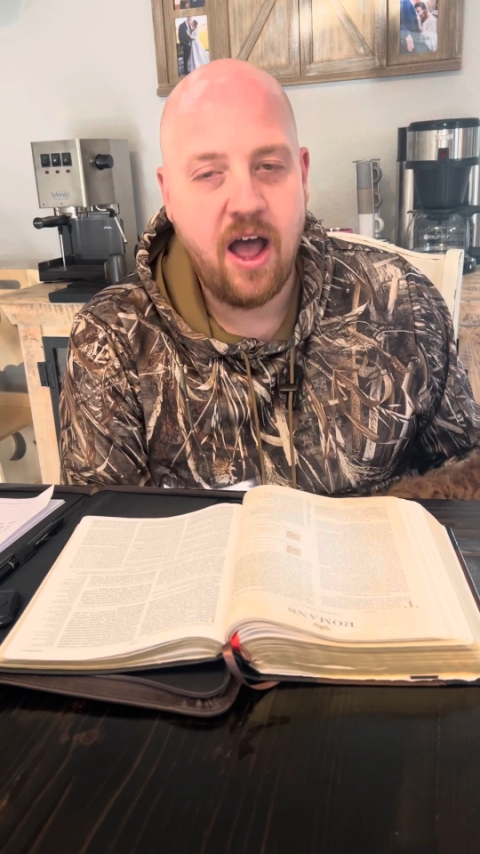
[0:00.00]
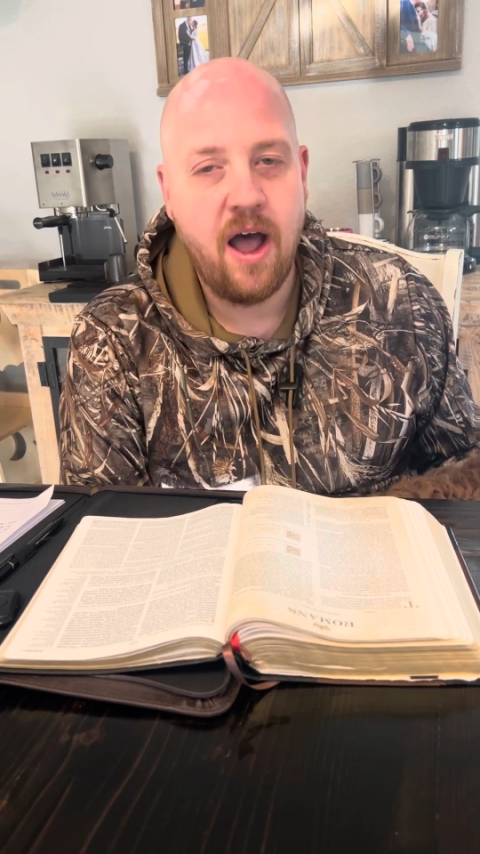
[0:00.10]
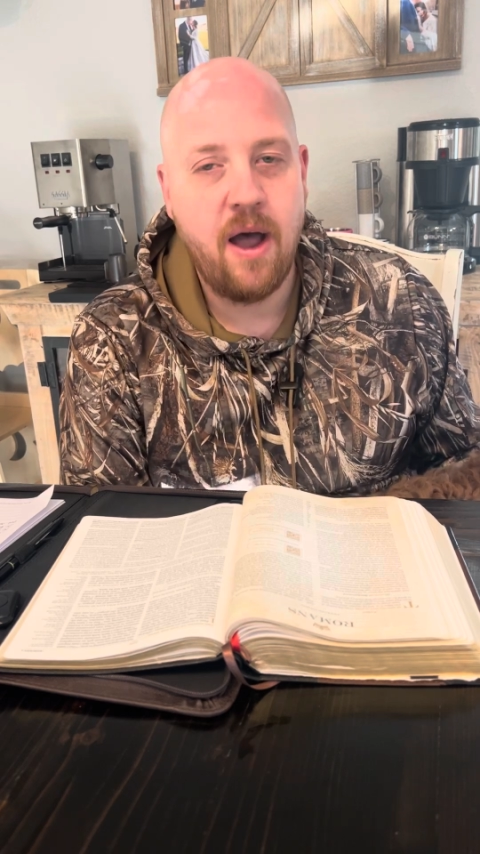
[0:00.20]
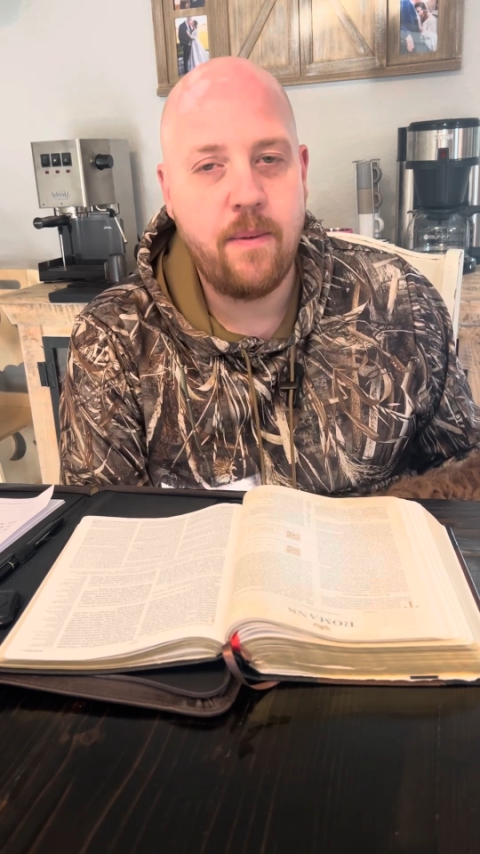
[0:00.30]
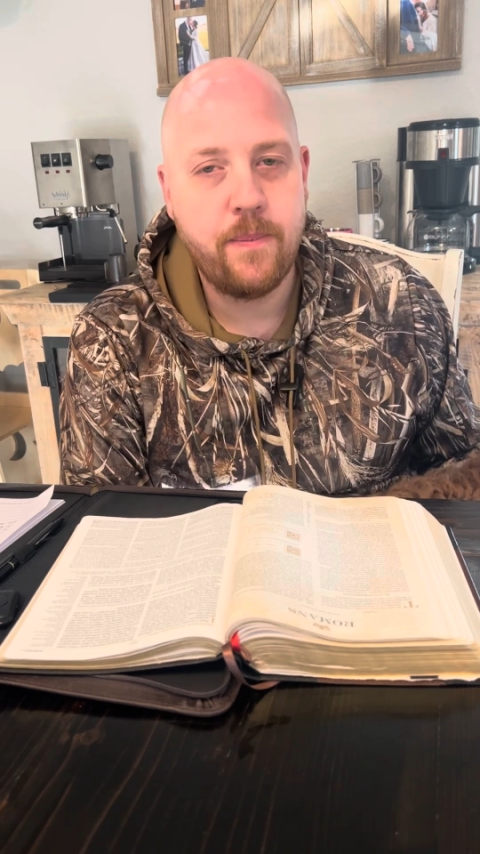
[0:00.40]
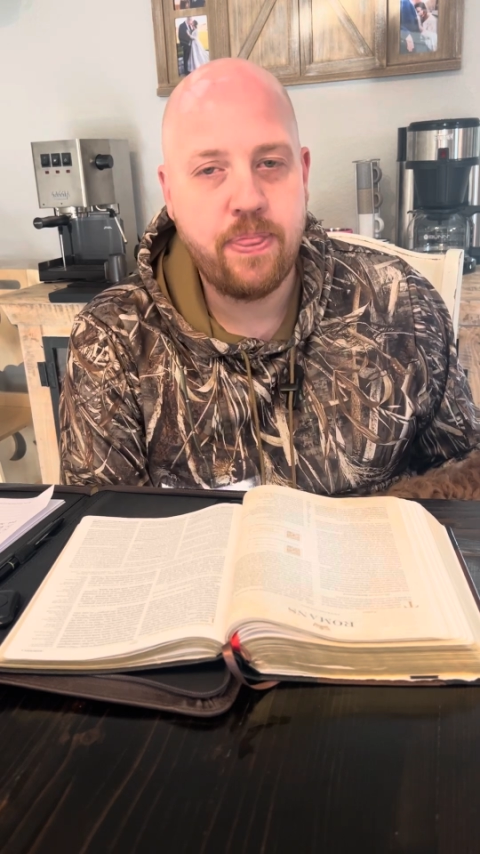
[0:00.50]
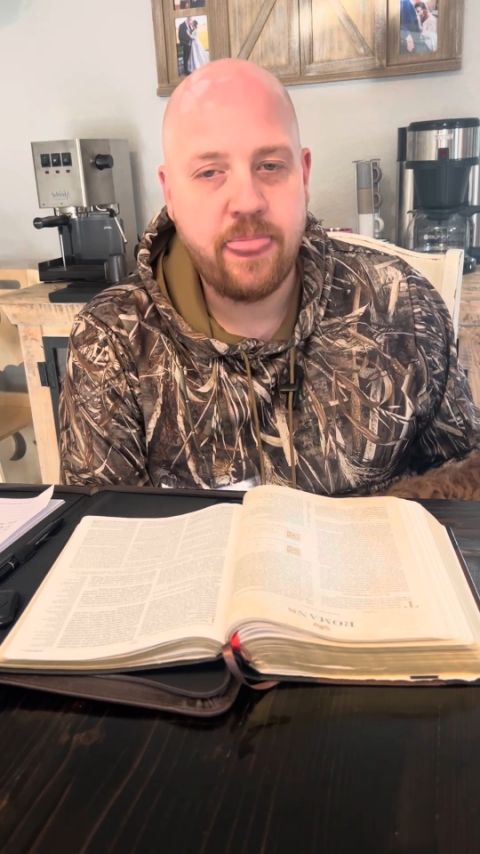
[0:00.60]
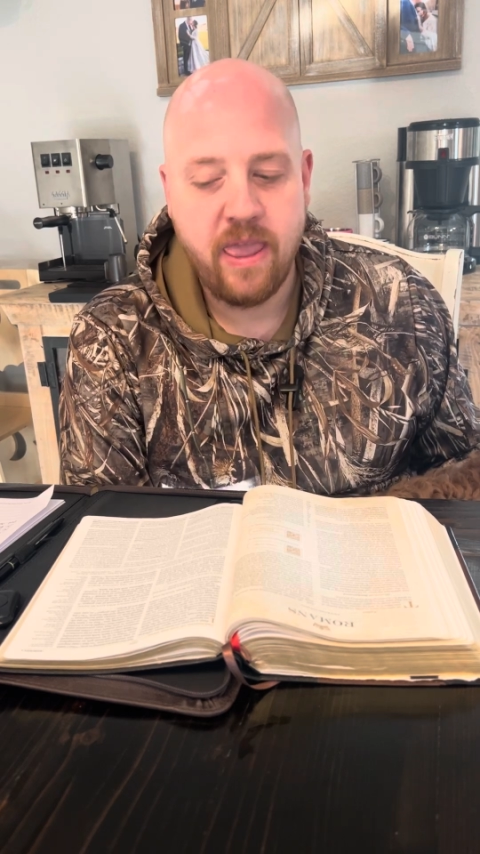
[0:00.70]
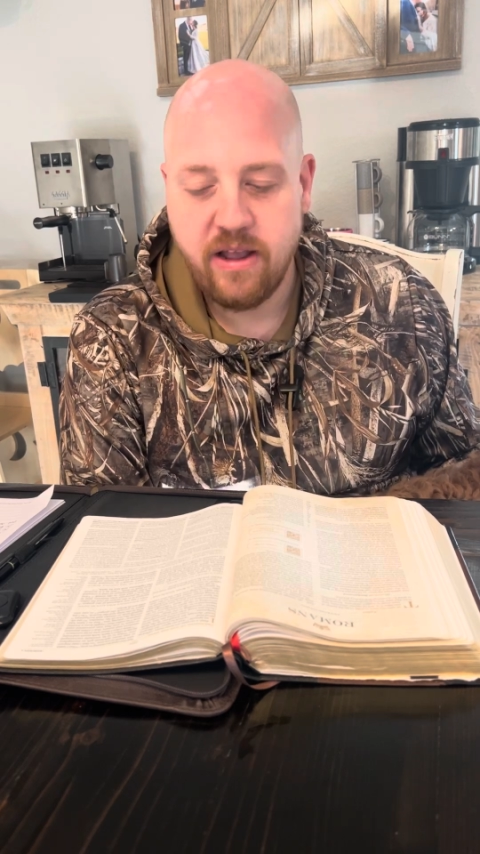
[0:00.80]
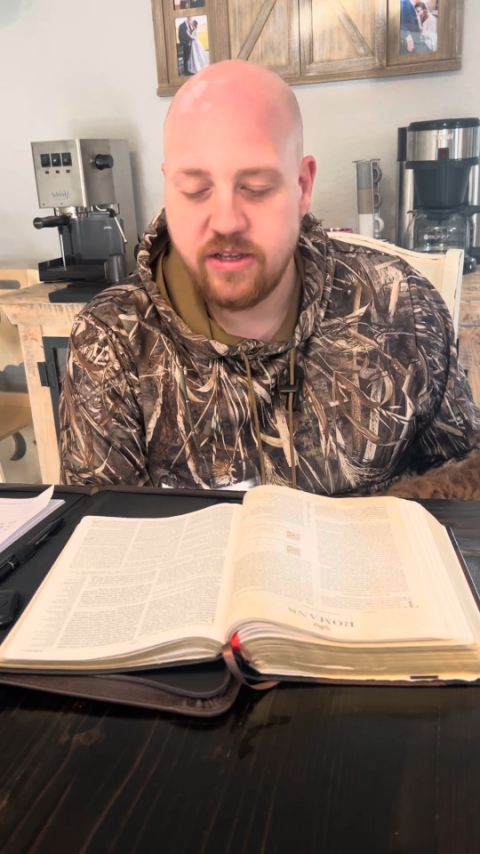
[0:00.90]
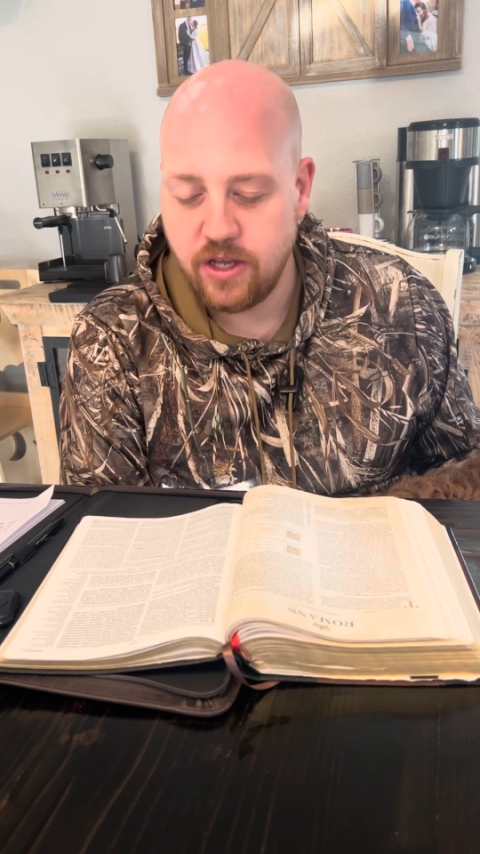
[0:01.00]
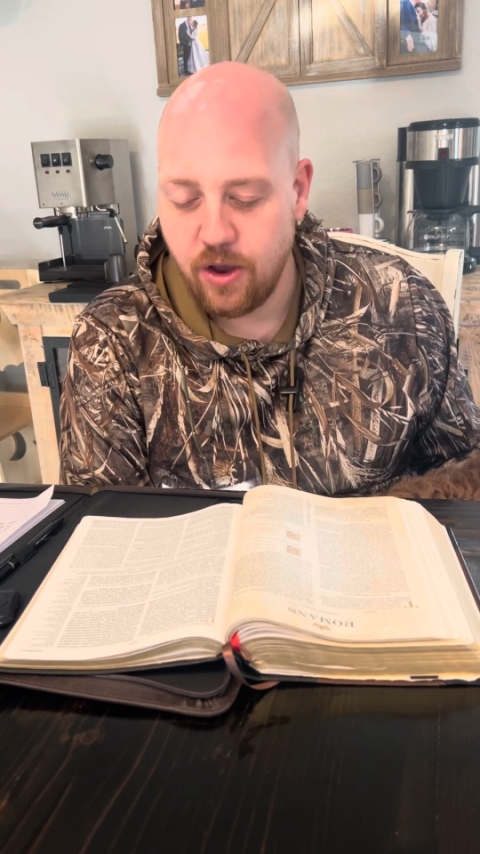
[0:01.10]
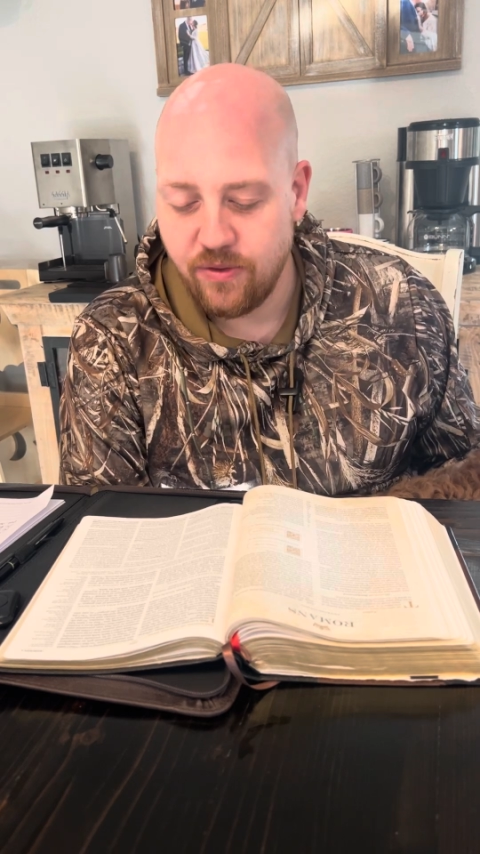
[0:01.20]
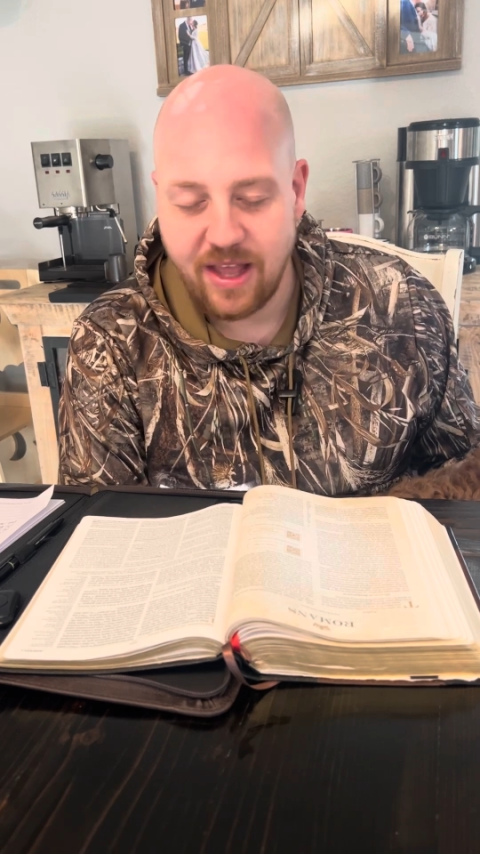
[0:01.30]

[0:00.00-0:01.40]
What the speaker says: Um, so